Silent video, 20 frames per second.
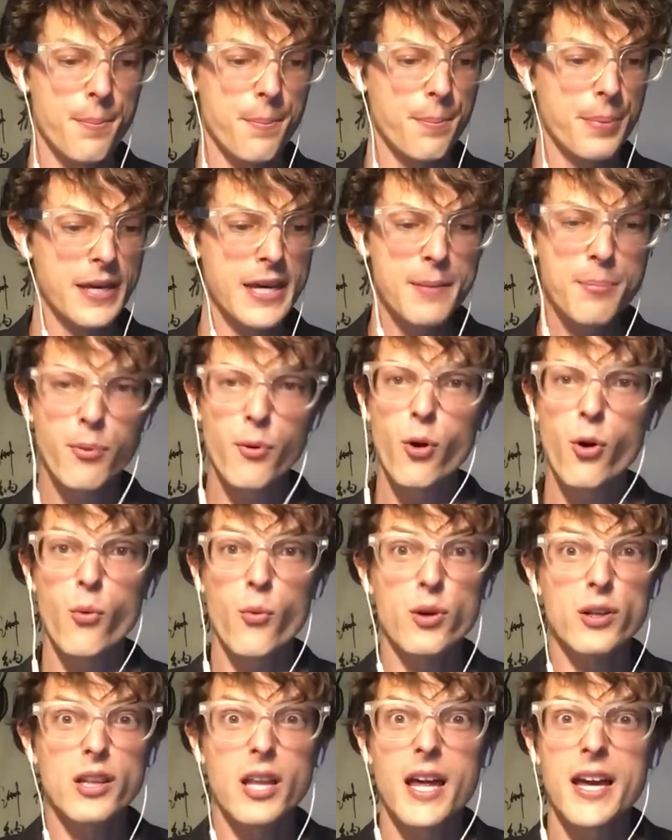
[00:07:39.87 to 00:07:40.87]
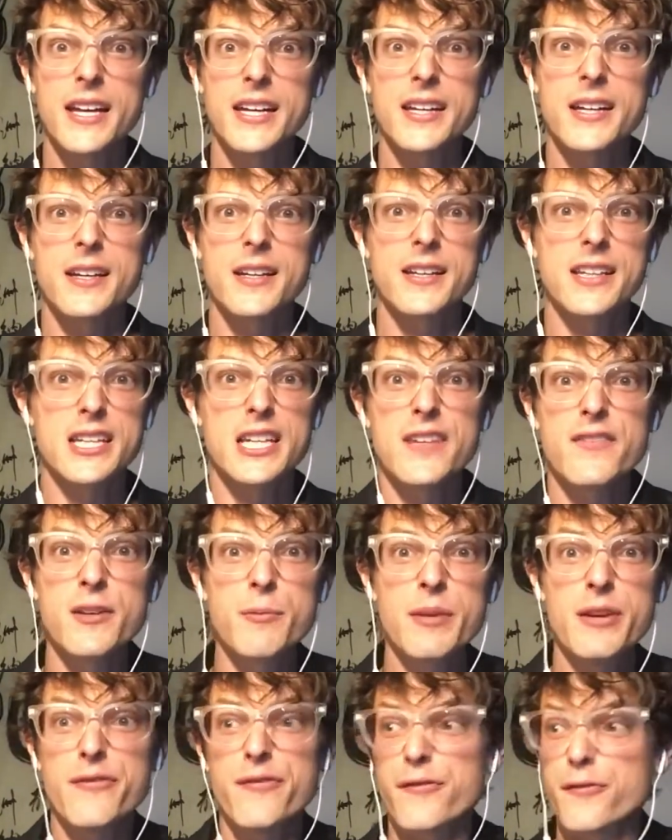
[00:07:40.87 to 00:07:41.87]
people were like giving
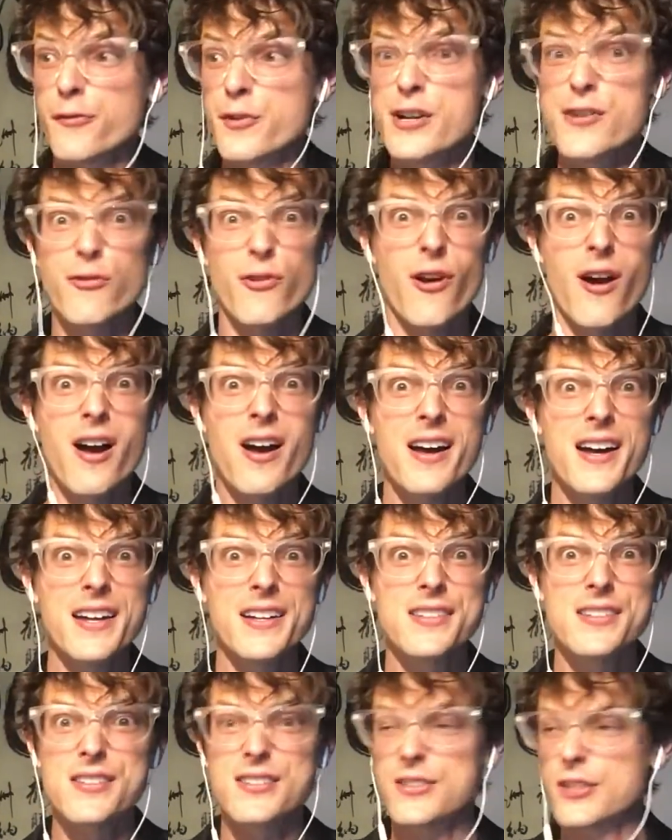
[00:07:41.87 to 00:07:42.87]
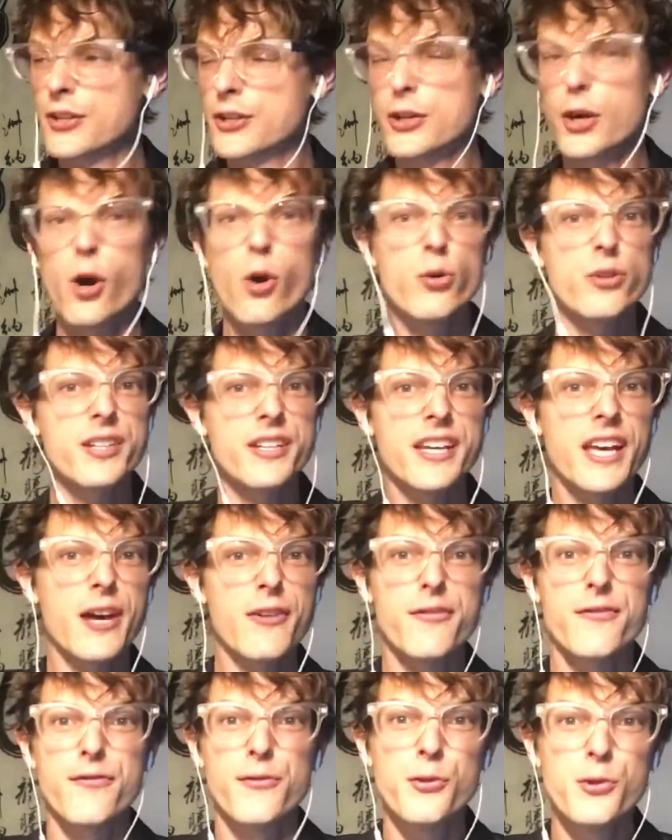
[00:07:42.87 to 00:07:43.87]
me free rides to go to get
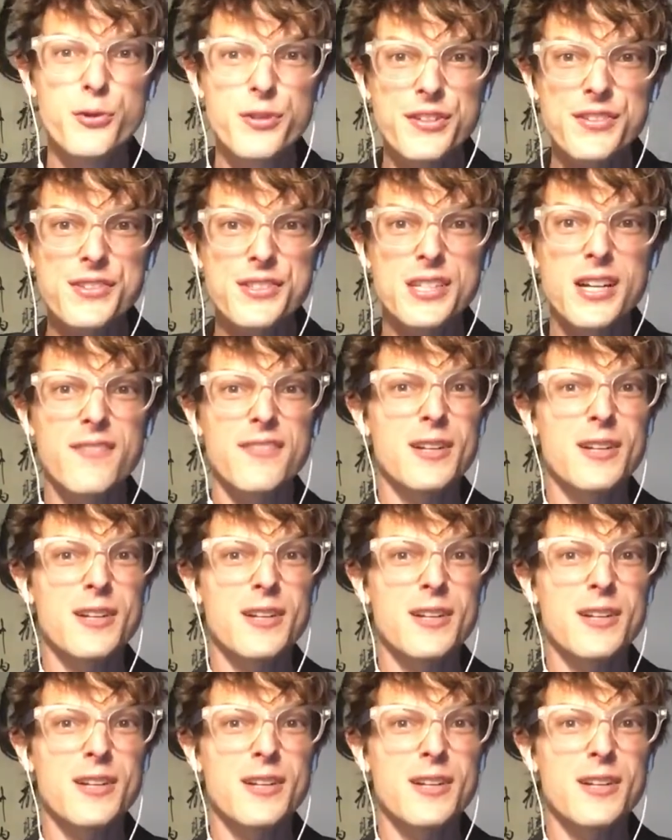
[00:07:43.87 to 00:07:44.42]
food and stuff.